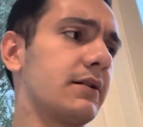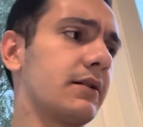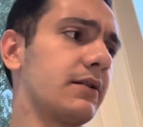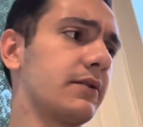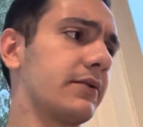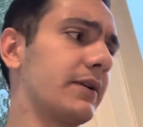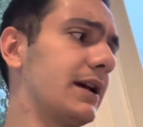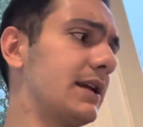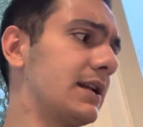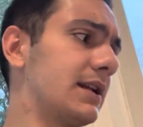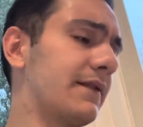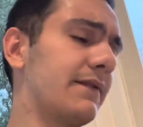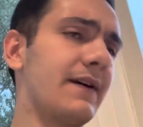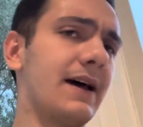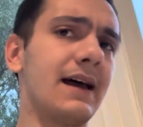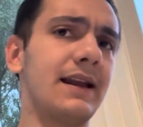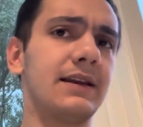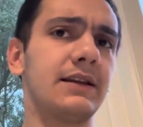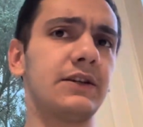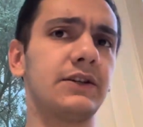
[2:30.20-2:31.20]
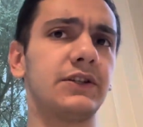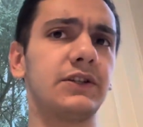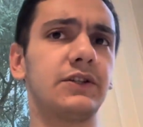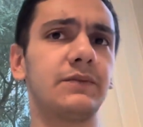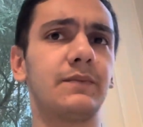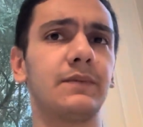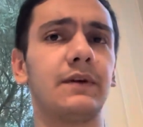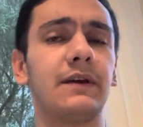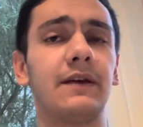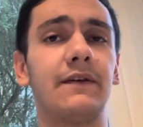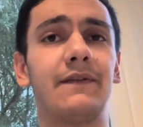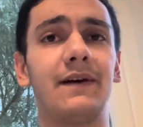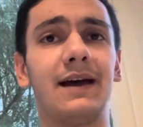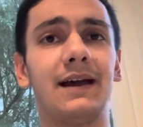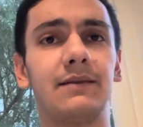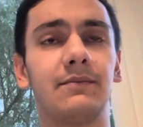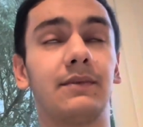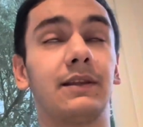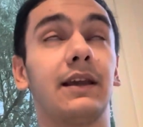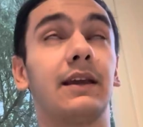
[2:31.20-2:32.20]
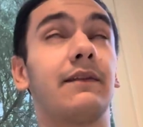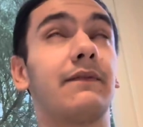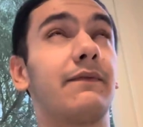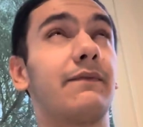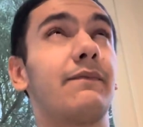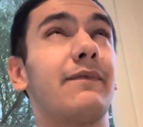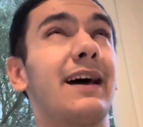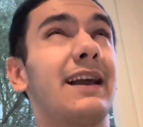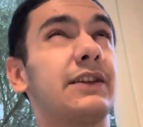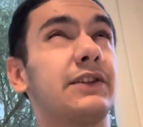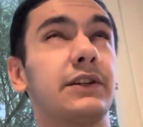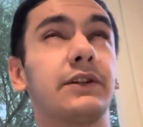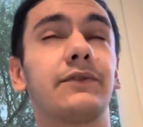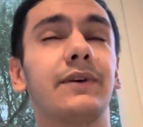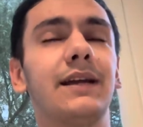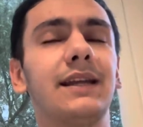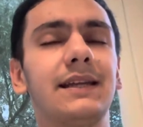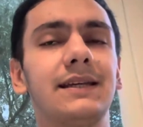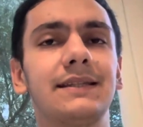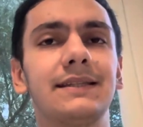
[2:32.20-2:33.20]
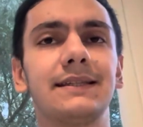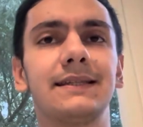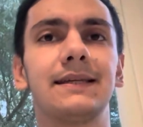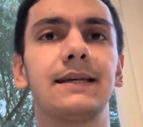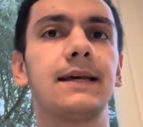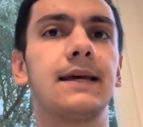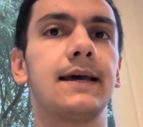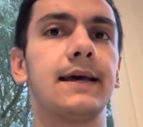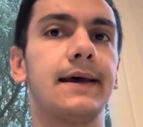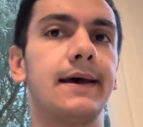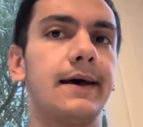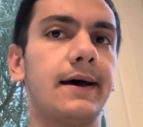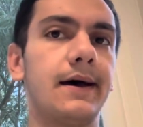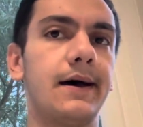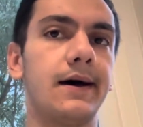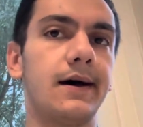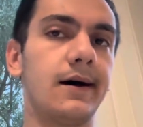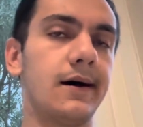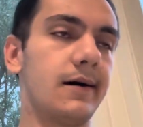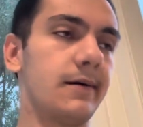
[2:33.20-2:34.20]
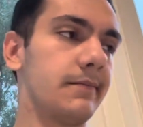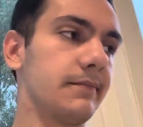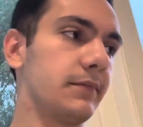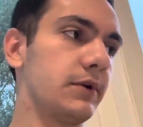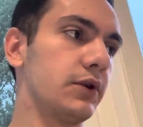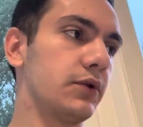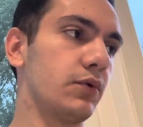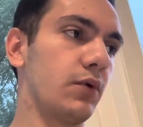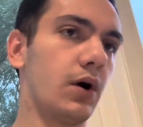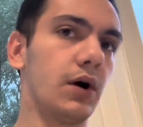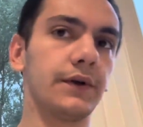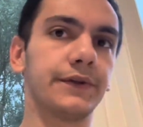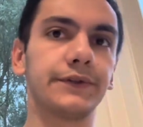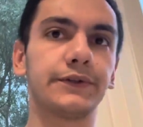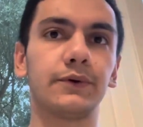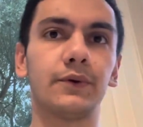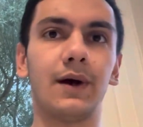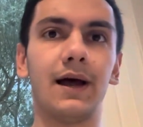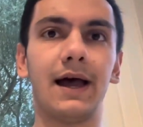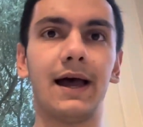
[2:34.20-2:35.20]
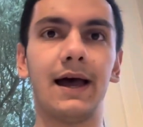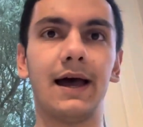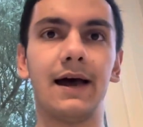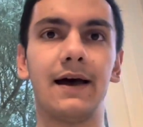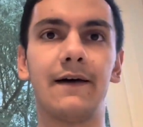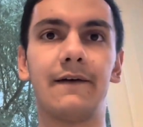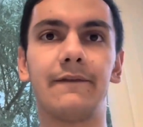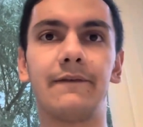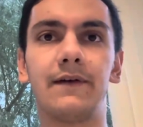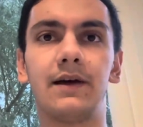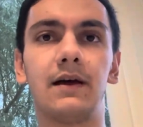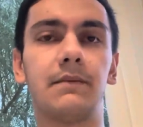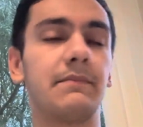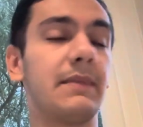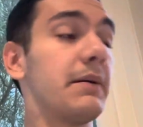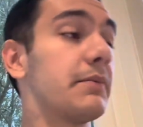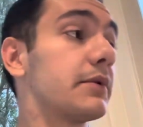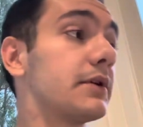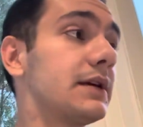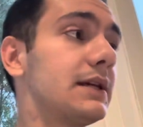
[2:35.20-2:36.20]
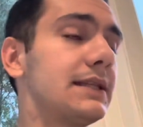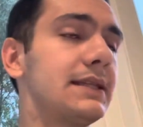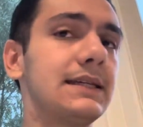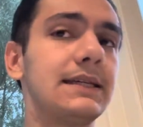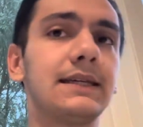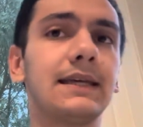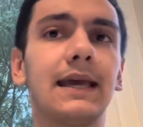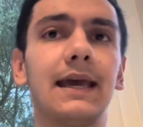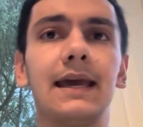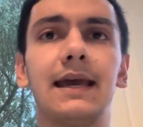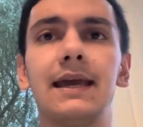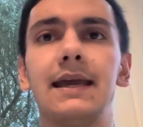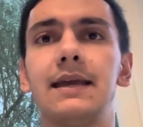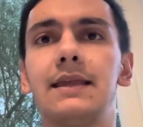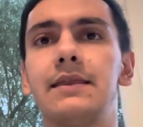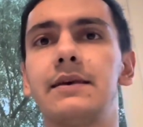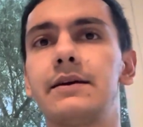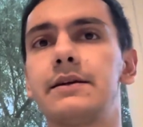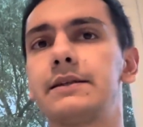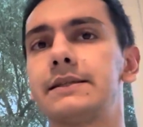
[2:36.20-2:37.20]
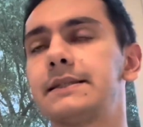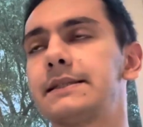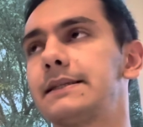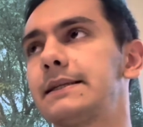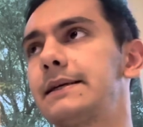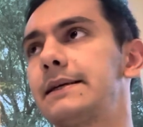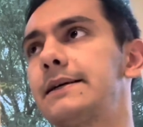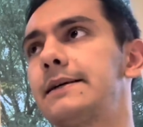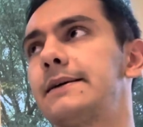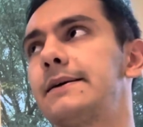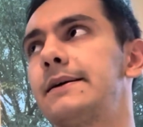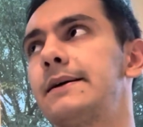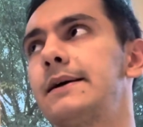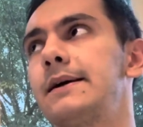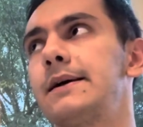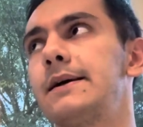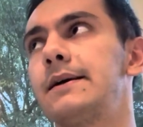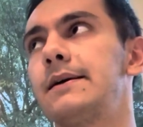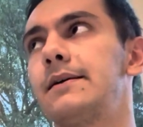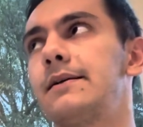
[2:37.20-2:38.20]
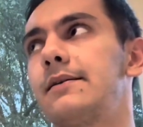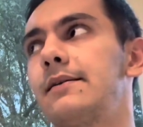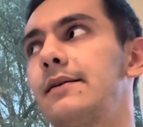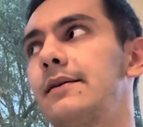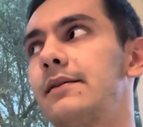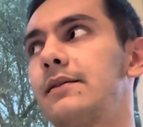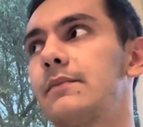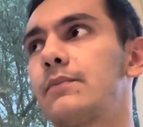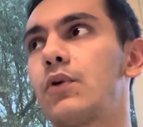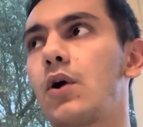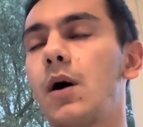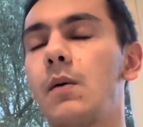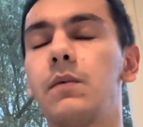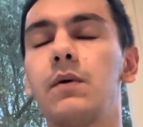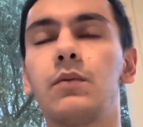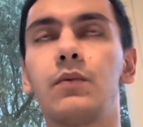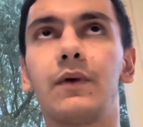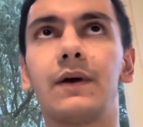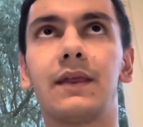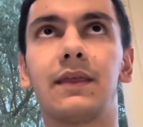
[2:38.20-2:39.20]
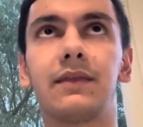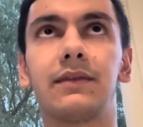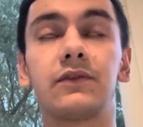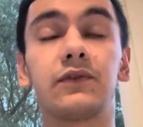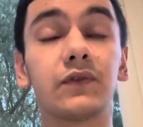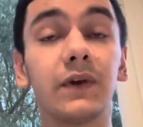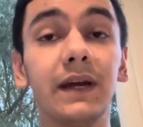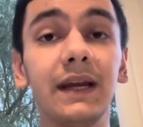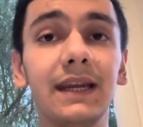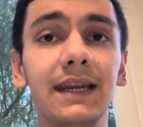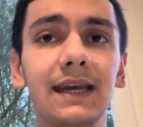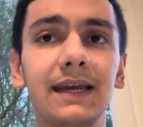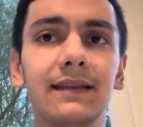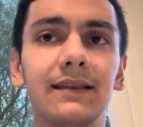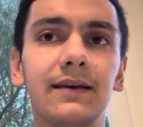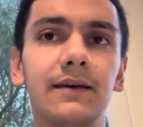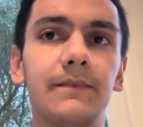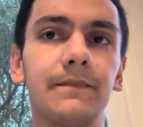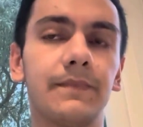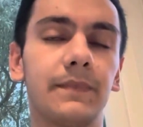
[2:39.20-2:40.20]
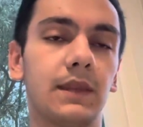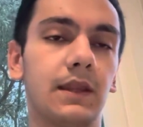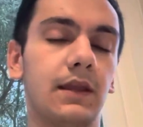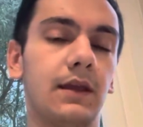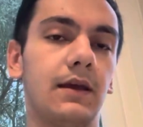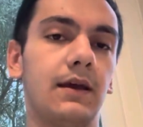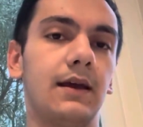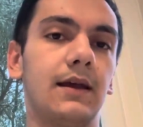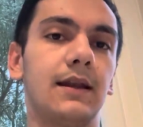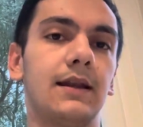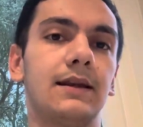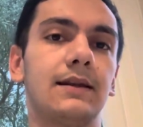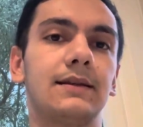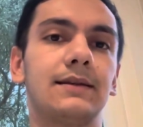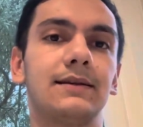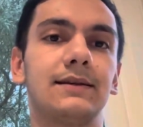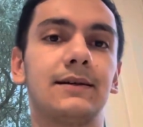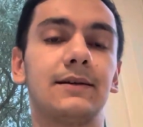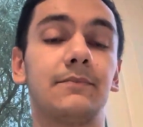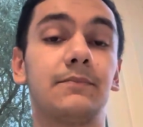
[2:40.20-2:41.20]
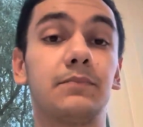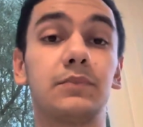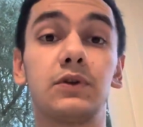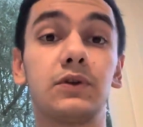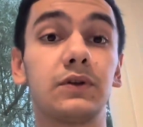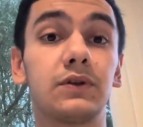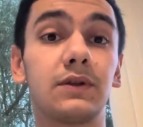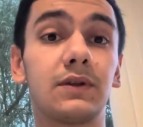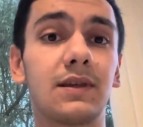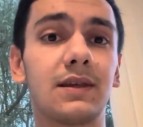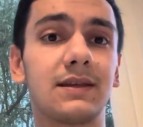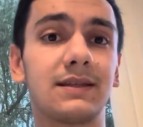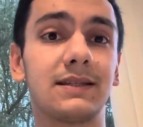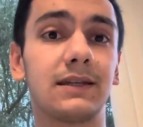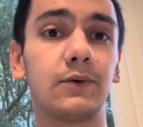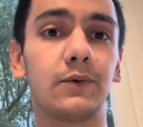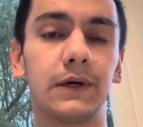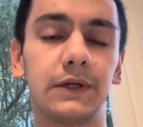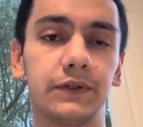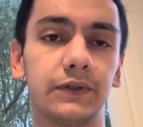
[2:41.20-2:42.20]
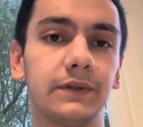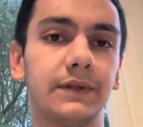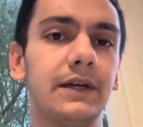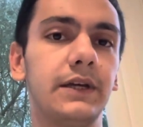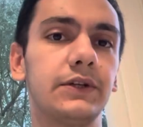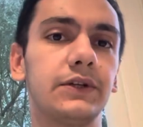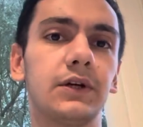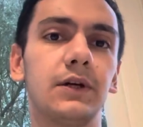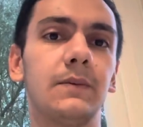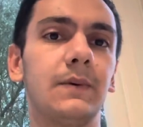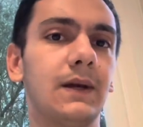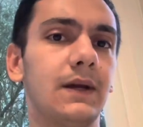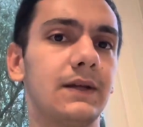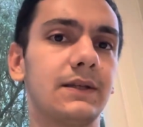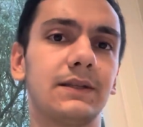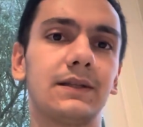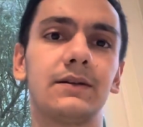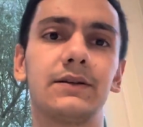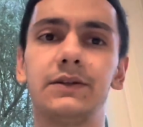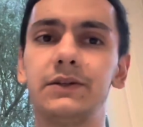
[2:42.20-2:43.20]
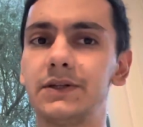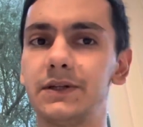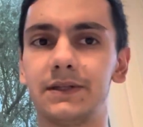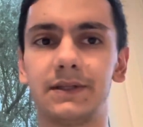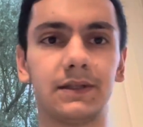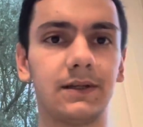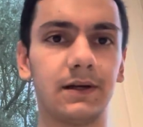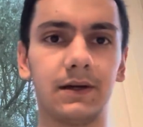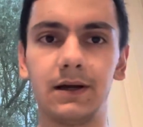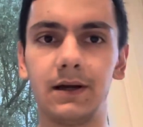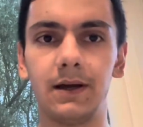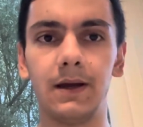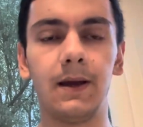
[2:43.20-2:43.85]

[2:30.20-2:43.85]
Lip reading: gradient like vanishing gradients. You also have memory decay. There's the problem with training them, and due to the sequential nature, because there's just a